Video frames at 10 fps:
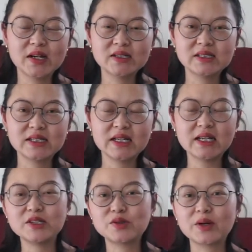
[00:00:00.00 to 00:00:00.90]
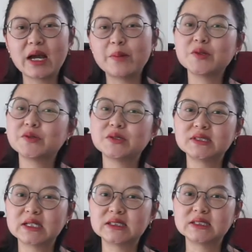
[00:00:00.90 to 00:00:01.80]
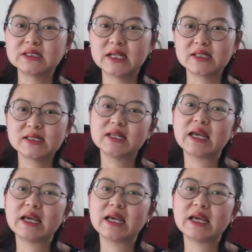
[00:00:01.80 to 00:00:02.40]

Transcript: Today is your episode 66,